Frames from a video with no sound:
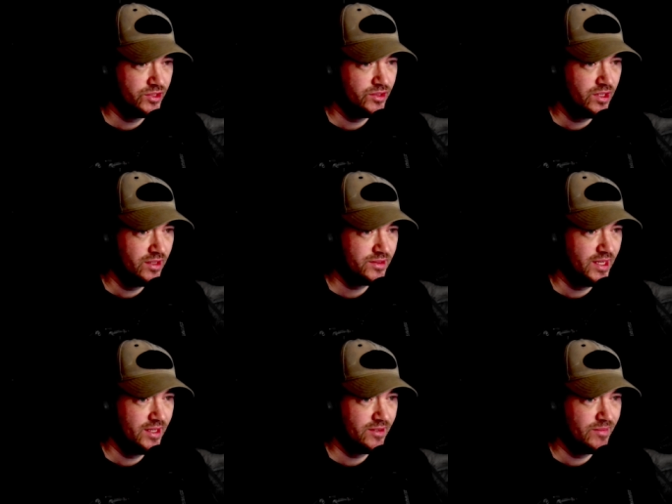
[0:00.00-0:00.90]
Because you can't
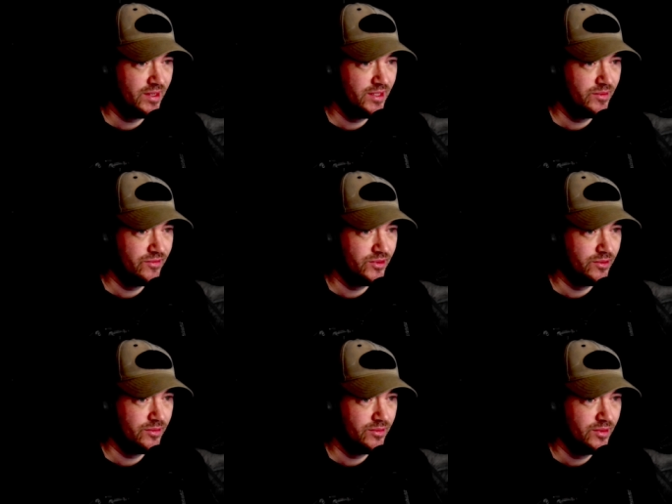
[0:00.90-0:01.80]
take money with
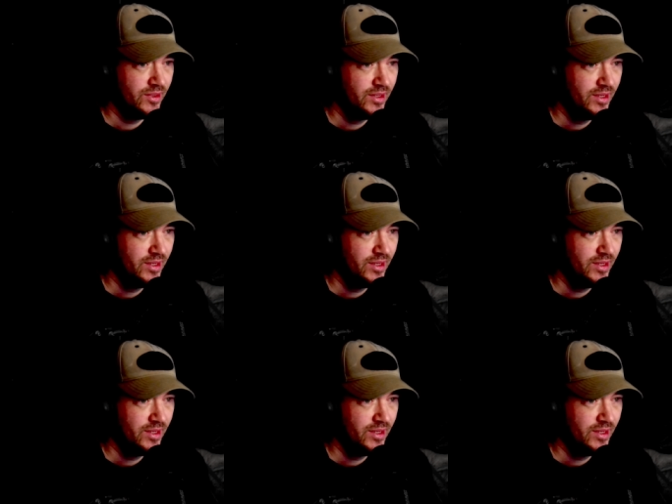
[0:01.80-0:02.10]
you